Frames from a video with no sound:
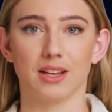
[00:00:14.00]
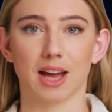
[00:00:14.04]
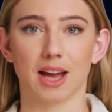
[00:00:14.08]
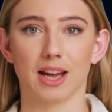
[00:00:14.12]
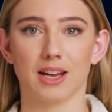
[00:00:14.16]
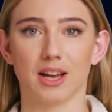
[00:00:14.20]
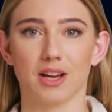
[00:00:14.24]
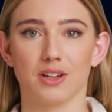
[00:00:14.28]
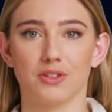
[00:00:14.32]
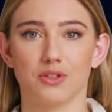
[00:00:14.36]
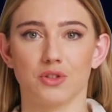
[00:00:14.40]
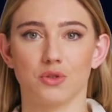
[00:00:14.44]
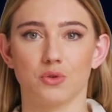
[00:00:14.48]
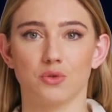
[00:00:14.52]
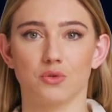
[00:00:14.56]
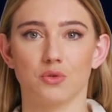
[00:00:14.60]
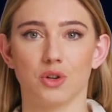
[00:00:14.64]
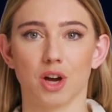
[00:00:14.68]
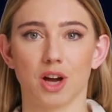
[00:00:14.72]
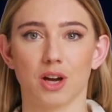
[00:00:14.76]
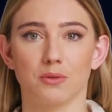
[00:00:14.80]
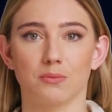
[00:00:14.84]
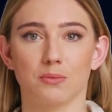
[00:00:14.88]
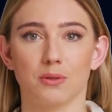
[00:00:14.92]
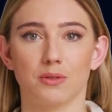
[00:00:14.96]
I also
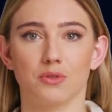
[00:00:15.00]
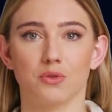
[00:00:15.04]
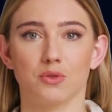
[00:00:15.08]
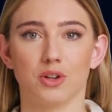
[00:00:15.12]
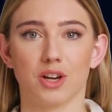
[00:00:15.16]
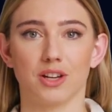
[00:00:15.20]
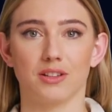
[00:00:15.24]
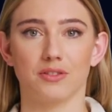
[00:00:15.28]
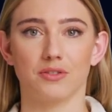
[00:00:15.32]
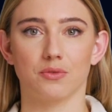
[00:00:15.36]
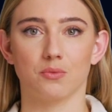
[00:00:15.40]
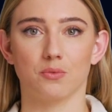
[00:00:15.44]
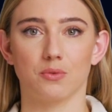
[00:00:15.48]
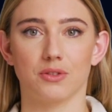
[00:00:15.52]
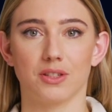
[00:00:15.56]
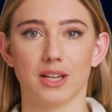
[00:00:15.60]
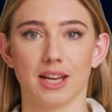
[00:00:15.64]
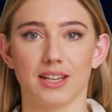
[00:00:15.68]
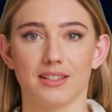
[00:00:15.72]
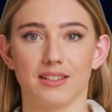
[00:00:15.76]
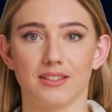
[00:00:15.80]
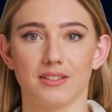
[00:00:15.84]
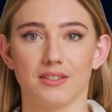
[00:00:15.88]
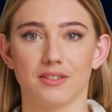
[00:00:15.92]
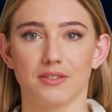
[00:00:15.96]
track metrics
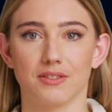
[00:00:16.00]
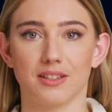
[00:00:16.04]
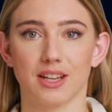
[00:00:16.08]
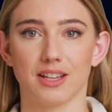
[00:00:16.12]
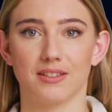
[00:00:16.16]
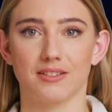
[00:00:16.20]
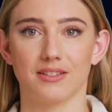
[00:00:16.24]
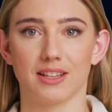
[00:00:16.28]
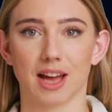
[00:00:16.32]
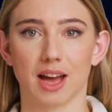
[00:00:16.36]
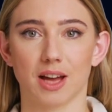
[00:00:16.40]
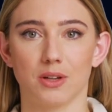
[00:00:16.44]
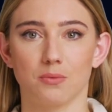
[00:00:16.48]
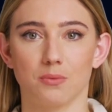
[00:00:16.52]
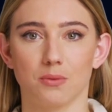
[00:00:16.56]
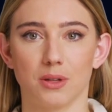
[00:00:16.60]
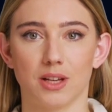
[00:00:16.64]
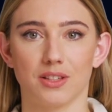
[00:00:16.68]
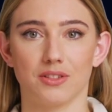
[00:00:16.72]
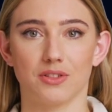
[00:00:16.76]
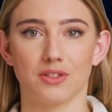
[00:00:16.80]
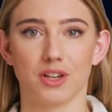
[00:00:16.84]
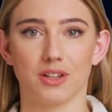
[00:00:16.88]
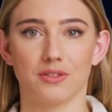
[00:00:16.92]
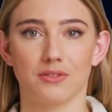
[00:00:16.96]
related to test
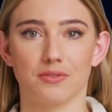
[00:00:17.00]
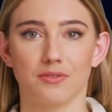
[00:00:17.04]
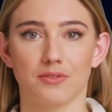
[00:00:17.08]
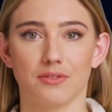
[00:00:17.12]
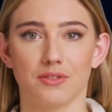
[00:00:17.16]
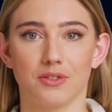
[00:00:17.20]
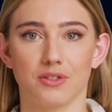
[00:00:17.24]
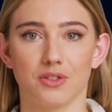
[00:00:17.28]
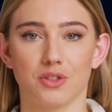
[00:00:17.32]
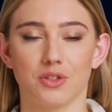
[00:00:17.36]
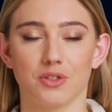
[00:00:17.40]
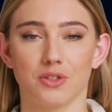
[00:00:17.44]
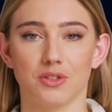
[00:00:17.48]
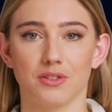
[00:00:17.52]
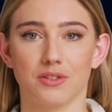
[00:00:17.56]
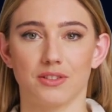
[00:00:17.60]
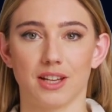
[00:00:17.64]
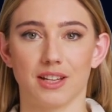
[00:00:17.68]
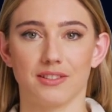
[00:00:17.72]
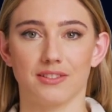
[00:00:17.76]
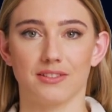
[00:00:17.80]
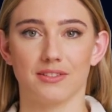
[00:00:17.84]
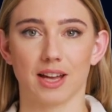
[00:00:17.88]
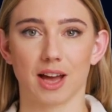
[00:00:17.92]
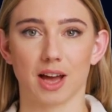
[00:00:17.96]
automation, such as
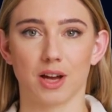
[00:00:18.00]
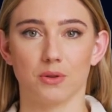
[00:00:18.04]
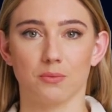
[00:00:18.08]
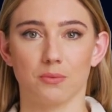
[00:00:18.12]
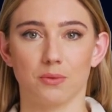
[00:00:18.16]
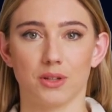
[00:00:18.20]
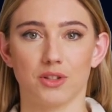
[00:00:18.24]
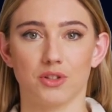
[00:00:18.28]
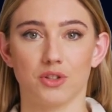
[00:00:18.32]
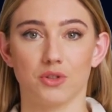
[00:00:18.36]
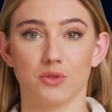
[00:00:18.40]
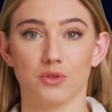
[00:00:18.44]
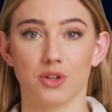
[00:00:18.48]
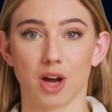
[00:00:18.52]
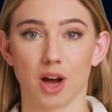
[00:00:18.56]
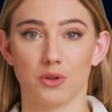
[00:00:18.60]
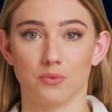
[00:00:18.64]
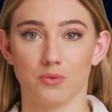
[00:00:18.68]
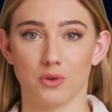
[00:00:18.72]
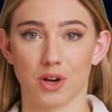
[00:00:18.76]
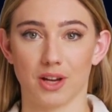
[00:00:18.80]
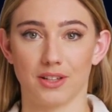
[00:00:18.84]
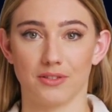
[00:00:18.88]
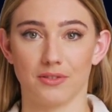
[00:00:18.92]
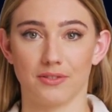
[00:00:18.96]
test automation
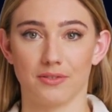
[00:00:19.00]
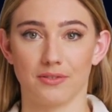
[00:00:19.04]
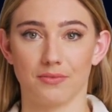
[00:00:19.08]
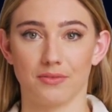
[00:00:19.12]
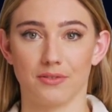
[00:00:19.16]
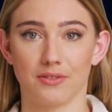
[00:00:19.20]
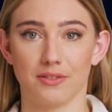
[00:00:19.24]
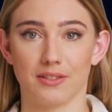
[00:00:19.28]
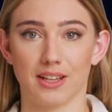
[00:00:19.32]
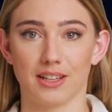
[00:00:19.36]
coverage,